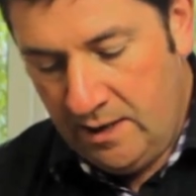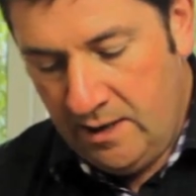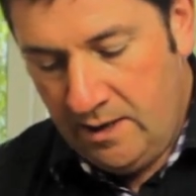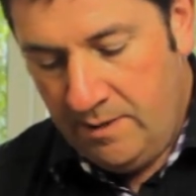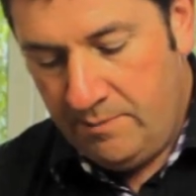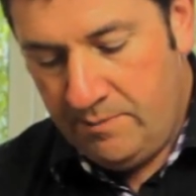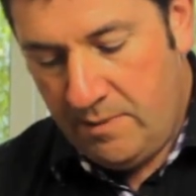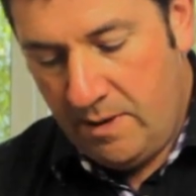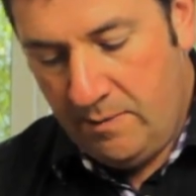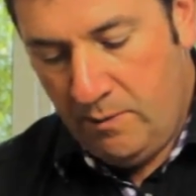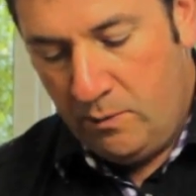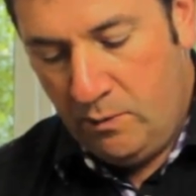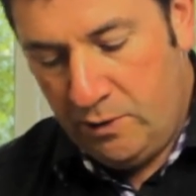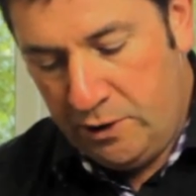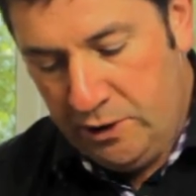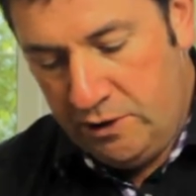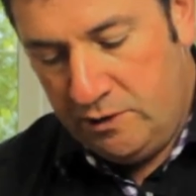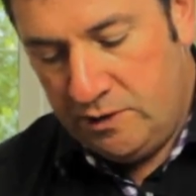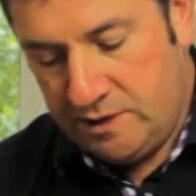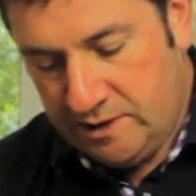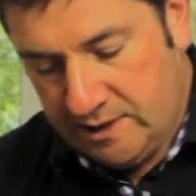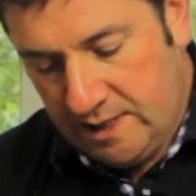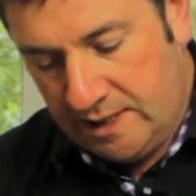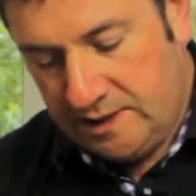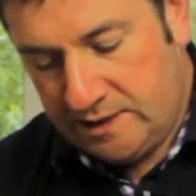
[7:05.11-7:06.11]
Remember, when you're
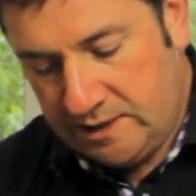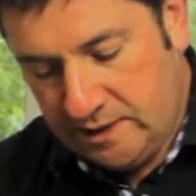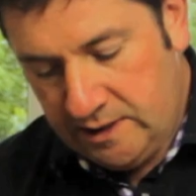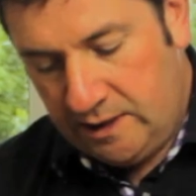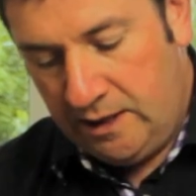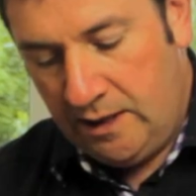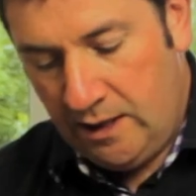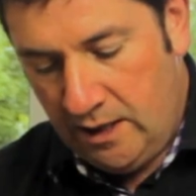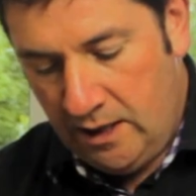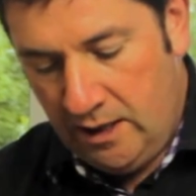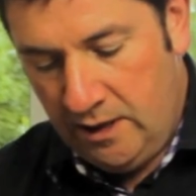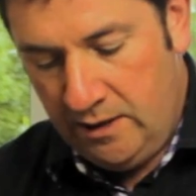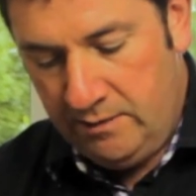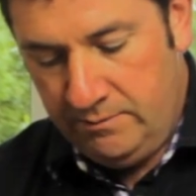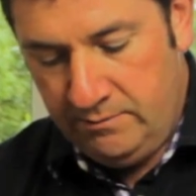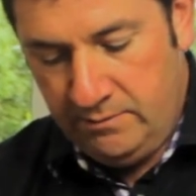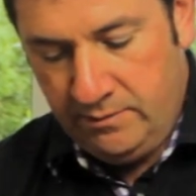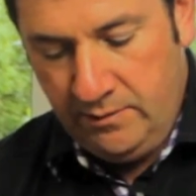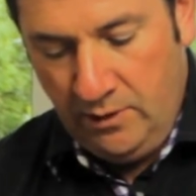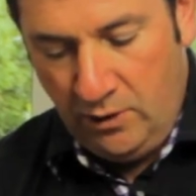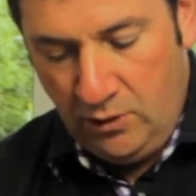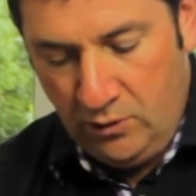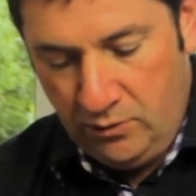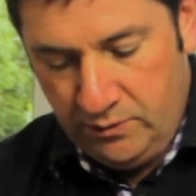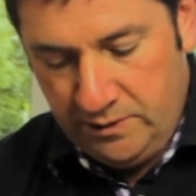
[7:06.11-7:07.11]
zesting at home,
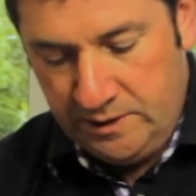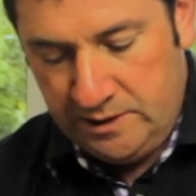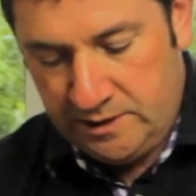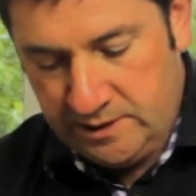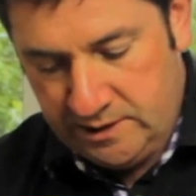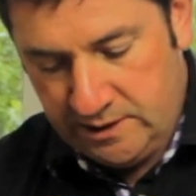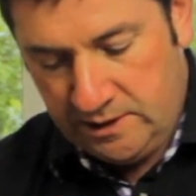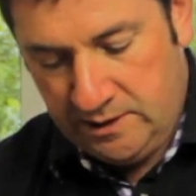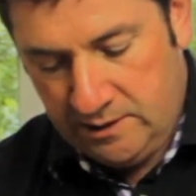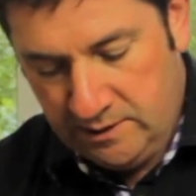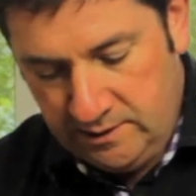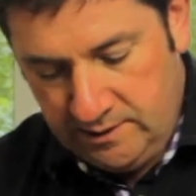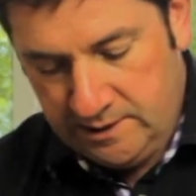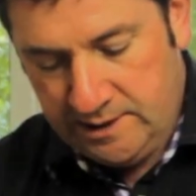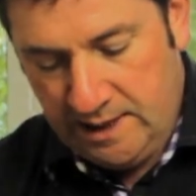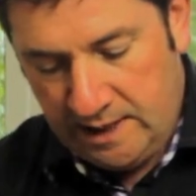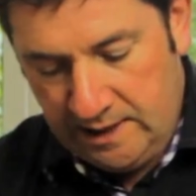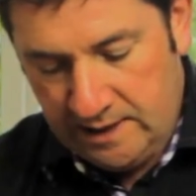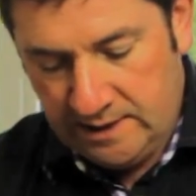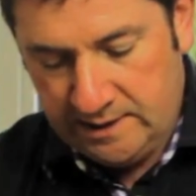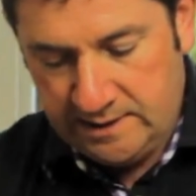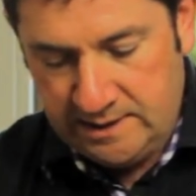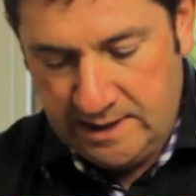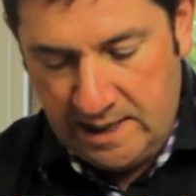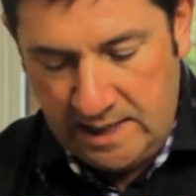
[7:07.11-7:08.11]
always take the
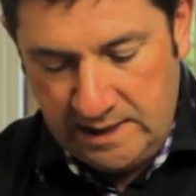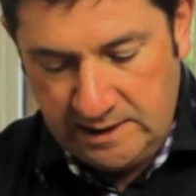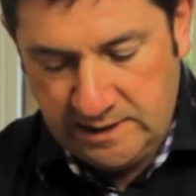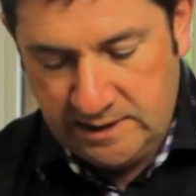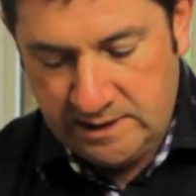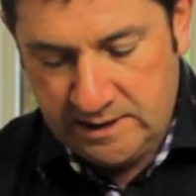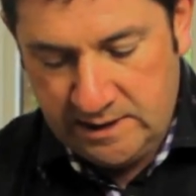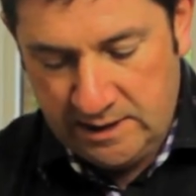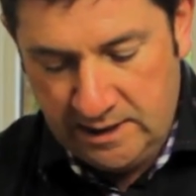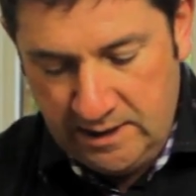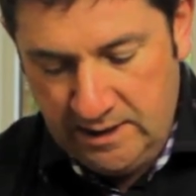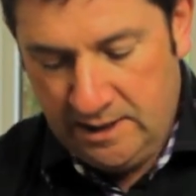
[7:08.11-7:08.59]
zest,